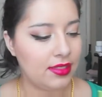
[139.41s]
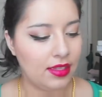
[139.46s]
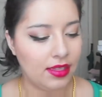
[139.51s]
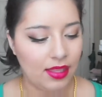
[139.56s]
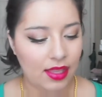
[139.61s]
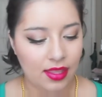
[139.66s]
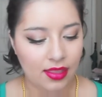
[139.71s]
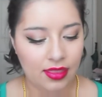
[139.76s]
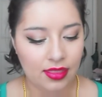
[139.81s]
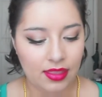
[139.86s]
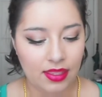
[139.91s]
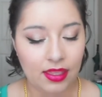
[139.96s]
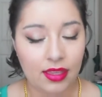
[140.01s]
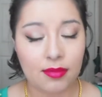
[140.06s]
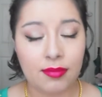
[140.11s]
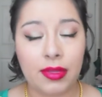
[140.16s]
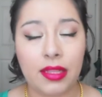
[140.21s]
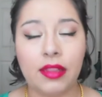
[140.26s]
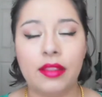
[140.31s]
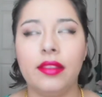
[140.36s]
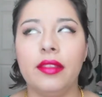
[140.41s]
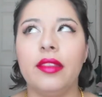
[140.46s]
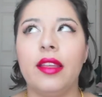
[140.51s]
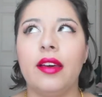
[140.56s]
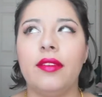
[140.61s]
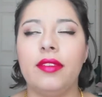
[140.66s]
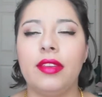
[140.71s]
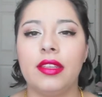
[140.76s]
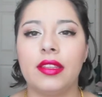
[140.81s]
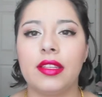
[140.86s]
A thing I've been
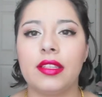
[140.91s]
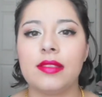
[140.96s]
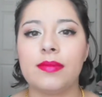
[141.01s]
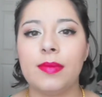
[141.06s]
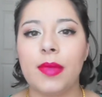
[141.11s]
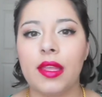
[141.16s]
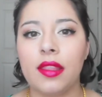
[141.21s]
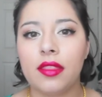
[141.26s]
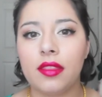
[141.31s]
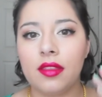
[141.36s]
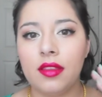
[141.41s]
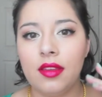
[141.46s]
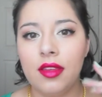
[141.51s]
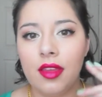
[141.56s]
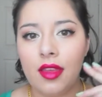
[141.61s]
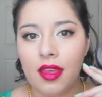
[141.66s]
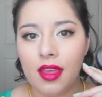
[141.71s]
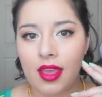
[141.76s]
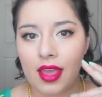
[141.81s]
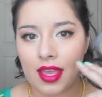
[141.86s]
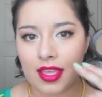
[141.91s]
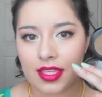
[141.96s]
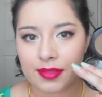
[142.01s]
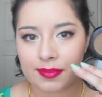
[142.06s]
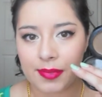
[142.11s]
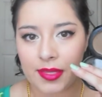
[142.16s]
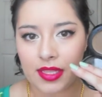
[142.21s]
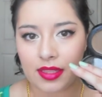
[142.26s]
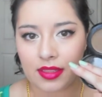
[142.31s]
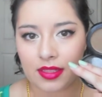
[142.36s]
loving this month has
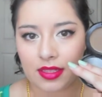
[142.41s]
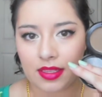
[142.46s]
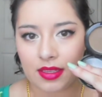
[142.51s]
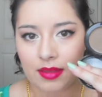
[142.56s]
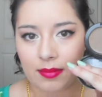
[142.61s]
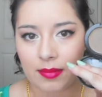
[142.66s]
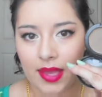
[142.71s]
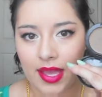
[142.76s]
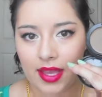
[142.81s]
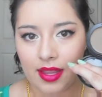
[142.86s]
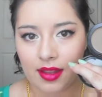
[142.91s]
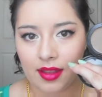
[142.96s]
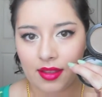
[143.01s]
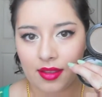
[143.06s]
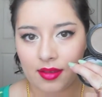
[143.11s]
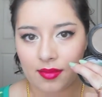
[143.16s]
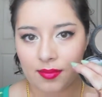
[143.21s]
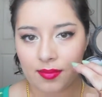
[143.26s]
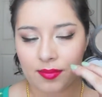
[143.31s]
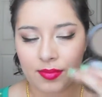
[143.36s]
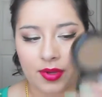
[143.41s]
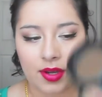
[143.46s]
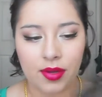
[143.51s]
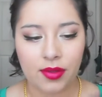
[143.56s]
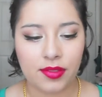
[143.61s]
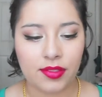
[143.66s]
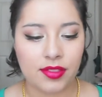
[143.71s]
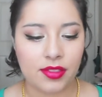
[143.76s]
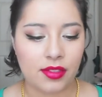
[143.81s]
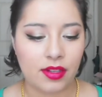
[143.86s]
been the MAC Pro
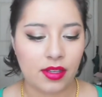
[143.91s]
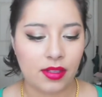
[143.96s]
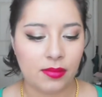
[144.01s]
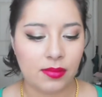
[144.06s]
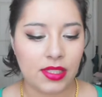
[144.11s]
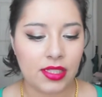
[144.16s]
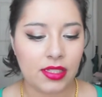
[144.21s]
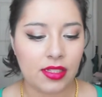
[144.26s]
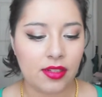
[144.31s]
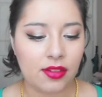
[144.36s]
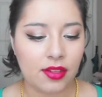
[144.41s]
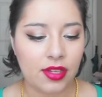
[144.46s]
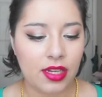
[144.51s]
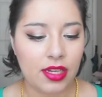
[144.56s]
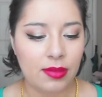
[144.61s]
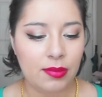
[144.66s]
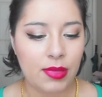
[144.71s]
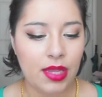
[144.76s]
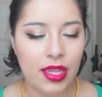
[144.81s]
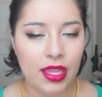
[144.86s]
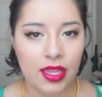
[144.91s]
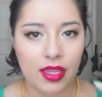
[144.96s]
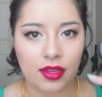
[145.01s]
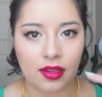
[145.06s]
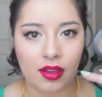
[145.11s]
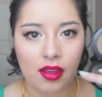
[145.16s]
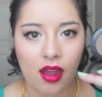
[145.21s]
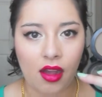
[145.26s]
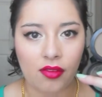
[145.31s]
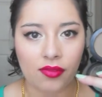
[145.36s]
Sculpting Cream in
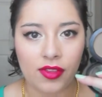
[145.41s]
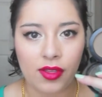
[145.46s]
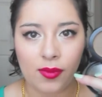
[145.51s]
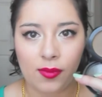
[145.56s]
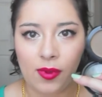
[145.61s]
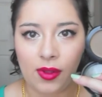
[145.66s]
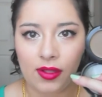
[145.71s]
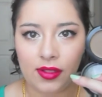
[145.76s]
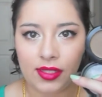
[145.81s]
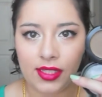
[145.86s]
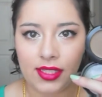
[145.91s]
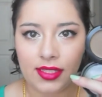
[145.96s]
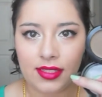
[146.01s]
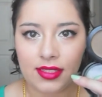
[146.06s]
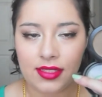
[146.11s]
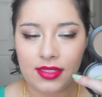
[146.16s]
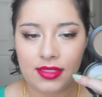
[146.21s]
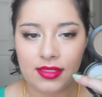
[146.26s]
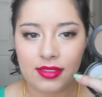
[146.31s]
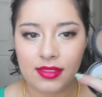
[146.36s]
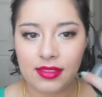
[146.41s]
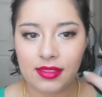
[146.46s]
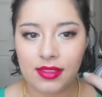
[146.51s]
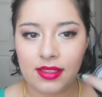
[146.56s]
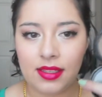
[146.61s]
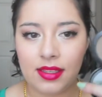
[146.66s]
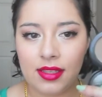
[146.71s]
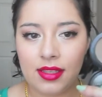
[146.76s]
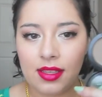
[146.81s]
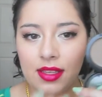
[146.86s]
Coffee Walnut,
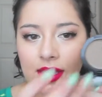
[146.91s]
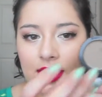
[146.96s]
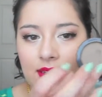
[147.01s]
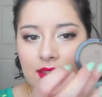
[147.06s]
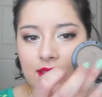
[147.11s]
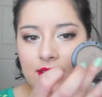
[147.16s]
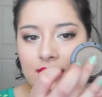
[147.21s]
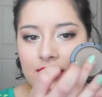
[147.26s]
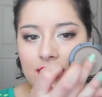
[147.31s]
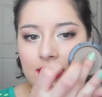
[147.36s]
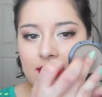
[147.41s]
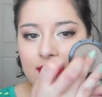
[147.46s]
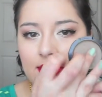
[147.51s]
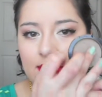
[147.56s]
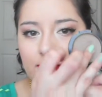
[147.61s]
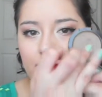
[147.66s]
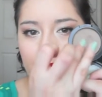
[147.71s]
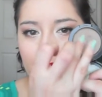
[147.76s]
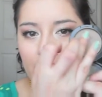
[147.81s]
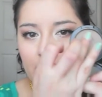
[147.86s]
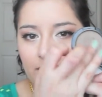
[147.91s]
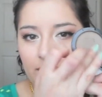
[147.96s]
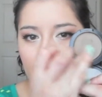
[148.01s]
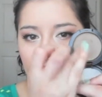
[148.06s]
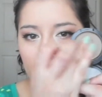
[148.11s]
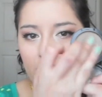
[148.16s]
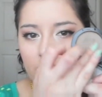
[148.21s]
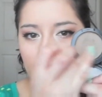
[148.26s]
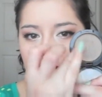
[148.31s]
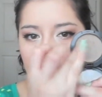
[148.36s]
and it's this kind of
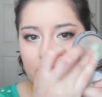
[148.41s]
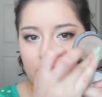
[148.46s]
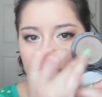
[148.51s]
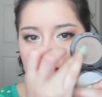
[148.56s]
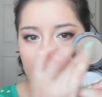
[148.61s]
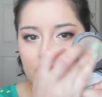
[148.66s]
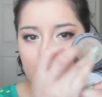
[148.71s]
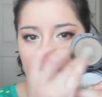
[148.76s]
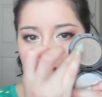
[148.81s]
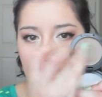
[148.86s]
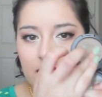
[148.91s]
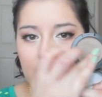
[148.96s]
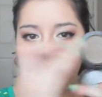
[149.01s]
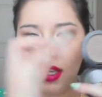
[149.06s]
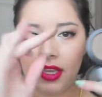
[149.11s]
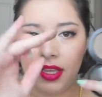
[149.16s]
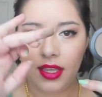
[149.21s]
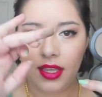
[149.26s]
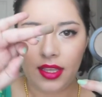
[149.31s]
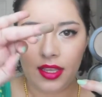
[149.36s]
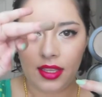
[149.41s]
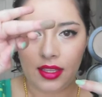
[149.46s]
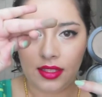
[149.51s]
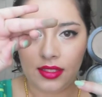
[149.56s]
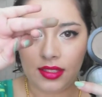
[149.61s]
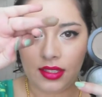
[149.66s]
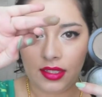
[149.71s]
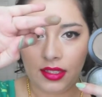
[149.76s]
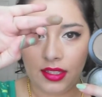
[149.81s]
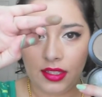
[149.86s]
contouring shade.
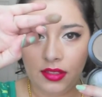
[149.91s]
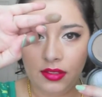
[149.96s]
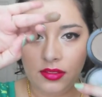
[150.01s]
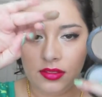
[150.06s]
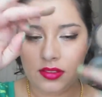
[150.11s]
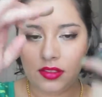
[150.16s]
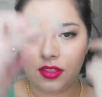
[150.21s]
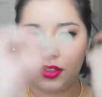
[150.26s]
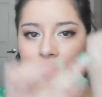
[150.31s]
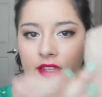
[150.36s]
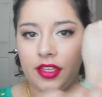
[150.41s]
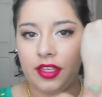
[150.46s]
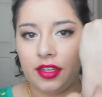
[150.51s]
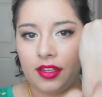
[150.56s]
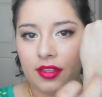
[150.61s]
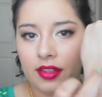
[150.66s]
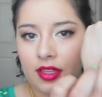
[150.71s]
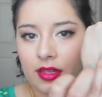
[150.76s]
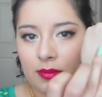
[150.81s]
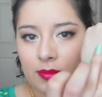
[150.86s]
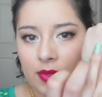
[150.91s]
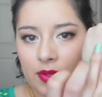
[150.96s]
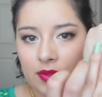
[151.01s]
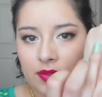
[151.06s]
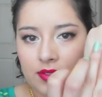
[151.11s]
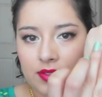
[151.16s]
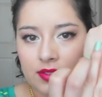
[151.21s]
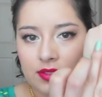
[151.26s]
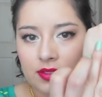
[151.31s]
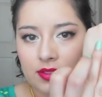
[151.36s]
It's a little dirtier than
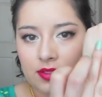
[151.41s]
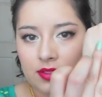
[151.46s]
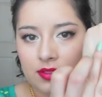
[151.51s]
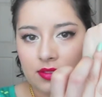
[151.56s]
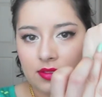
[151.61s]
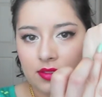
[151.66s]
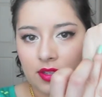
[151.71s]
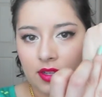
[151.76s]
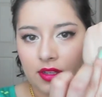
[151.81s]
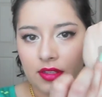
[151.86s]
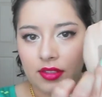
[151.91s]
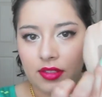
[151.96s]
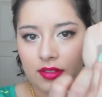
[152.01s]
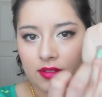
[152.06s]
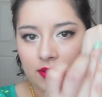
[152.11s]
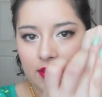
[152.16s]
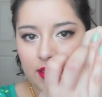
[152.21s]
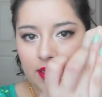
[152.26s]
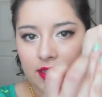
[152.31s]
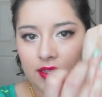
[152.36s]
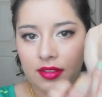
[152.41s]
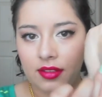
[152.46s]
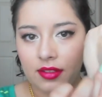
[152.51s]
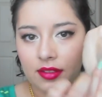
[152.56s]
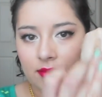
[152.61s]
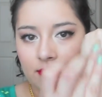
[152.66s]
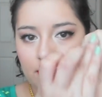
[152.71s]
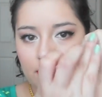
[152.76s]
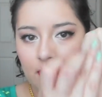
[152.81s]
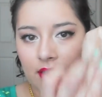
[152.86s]
most contouring
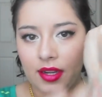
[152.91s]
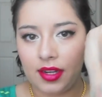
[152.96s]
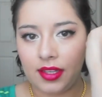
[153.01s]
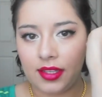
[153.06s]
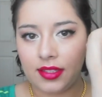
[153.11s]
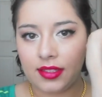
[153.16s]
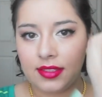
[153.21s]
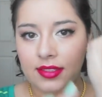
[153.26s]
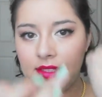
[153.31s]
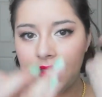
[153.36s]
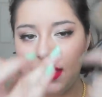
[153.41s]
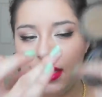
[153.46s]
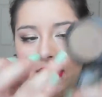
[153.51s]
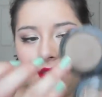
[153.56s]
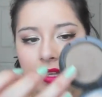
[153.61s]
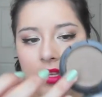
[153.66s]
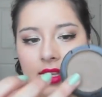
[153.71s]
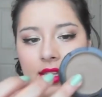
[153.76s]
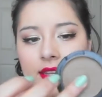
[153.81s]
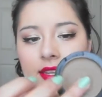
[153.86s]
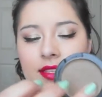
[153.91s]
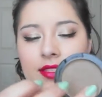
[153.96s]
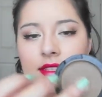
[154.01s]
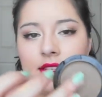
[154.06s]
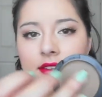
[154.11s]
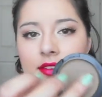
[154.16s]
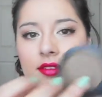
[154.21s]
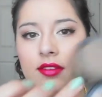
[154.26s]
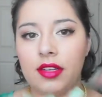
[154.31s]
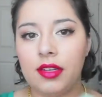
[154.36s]
products. It is a
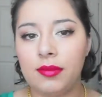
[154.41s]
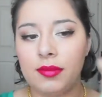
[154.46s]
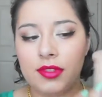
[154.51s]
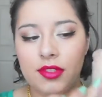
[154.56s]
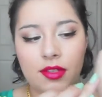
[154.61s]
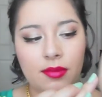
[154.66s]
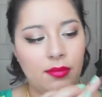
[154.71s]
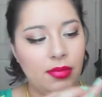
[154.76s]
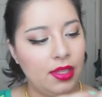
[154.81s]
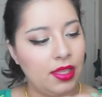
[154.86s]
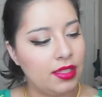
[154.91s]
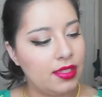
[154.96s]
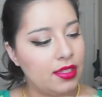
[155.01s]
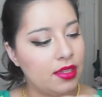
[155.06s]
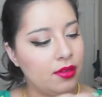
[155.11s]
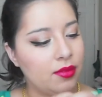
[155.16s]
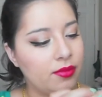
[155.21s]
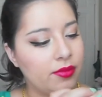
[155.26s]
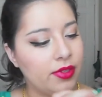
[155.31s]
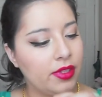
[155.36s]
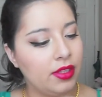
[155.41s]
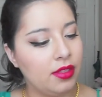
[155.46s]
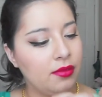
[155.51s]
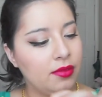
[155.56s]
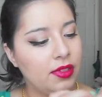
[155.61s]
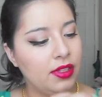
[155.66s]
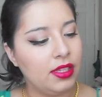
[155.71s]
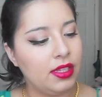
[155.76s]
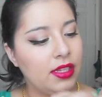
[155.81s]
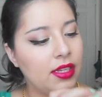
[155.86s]
cream, so it blends out
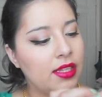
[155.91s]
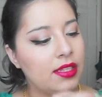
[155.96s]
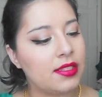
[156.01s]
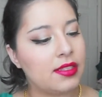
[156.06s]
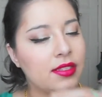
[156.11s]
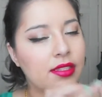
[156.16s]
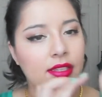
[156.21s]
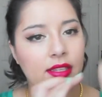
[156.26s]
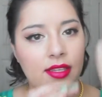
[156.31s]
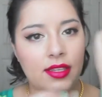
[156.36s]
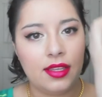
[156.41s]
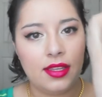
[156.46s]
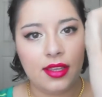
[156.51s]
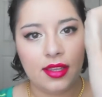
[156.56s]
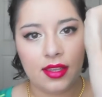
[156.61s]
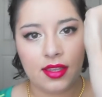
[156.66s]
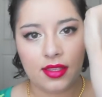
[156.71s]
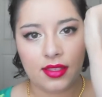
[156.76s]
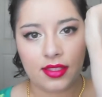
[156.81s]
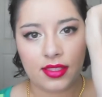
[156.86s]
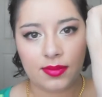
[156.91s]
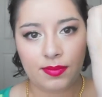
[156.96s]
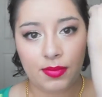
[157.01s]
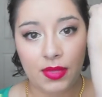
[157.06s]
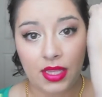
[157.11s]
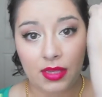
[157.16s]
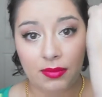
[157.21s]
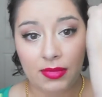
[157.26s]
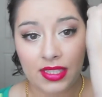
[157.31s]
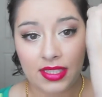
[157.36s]
really nicely. It's
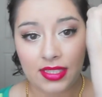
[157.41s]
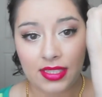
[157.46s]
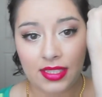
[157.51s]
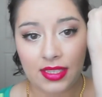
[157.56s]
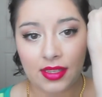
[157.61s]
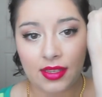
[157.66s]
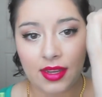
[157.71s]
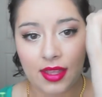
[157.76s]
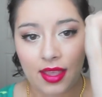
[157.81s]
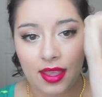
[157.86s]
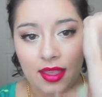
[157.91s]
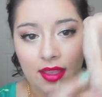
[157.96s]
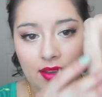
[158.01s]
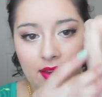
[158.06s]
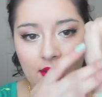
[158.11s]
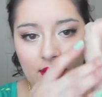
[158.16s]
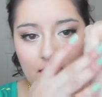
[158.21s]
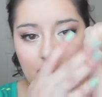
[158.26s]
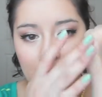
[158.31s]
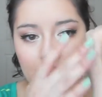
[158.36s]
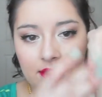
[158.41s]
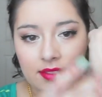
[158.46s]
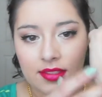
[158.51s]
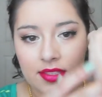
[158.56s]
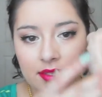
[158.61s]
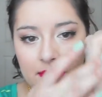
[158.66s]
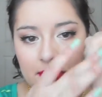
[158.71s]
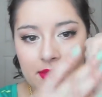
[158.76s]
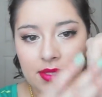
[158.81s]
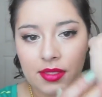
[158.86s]
pigmented, and it just
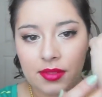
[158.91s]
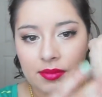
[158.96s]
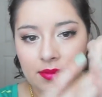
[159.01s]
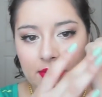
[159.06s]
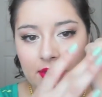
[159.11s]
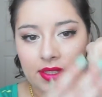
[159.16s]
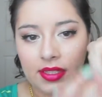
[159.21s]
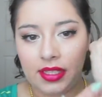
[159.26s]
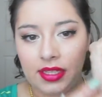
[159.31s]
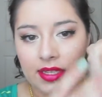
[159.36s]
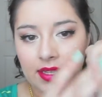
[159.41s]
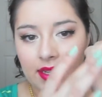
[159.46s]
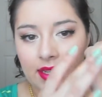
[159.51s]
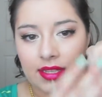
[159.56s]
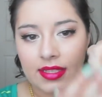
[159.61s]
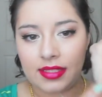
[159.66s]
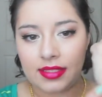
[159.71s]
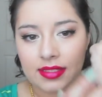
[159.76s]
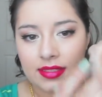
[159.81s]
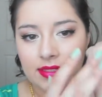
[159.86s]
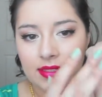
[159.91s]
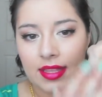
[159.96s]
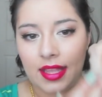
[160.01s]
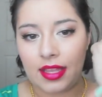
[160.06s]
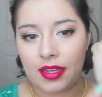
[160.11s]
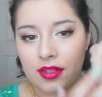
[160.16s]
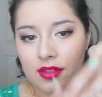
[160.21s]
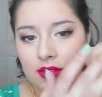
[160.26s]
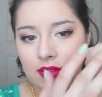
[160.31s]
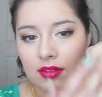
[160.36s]
gives me a really nice
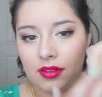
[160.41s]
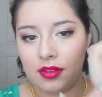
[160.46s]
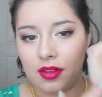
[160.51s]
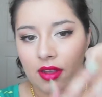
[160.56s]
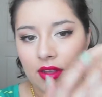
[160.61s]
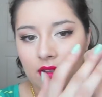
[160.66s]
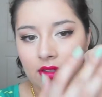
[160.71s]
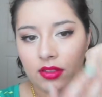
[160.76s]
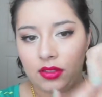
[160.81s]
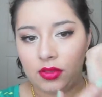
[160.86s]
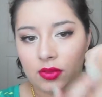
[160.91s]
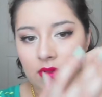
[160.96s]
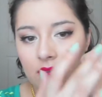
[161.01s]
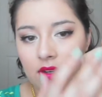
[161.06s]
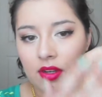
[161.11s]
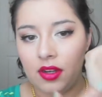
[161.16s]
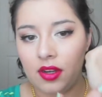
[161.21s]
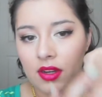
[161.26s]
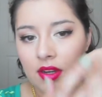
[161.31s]
natural contour